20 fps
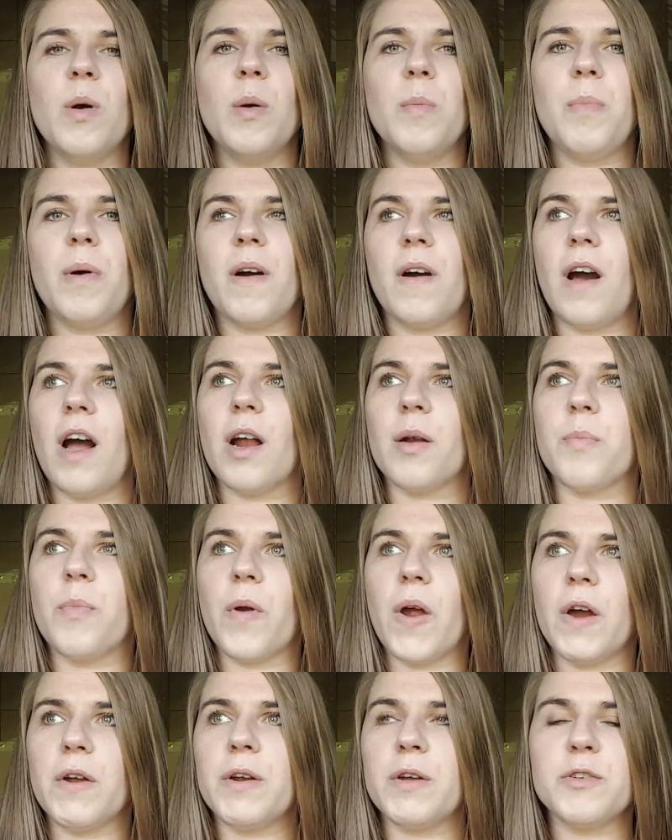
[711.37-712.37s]
But are
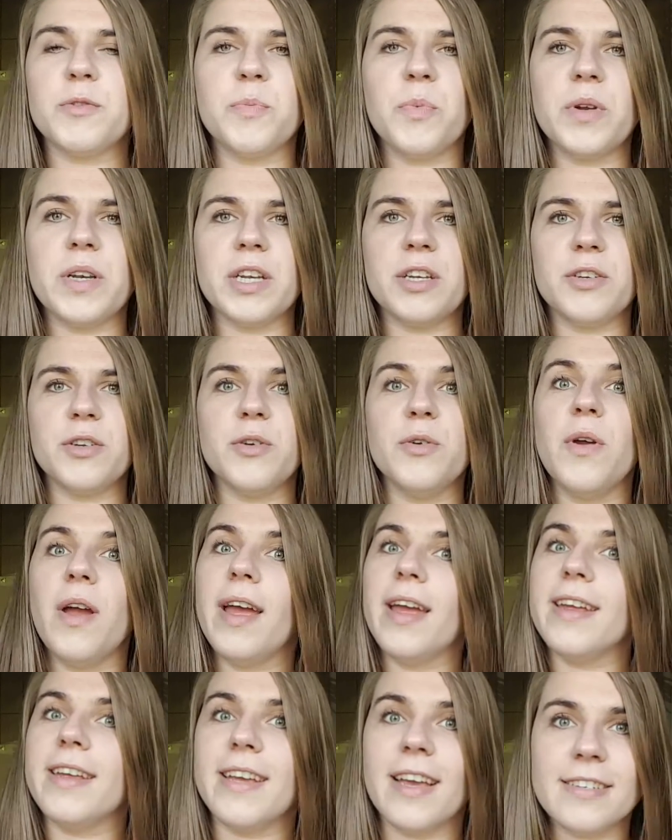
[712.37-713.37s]
brown eyes pretty too?
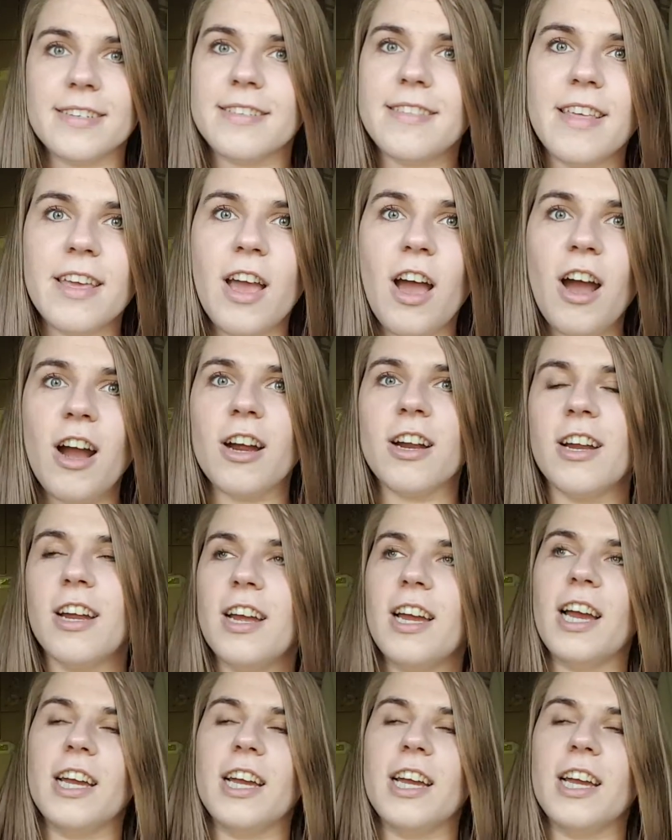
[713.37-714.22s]
Yes, they are.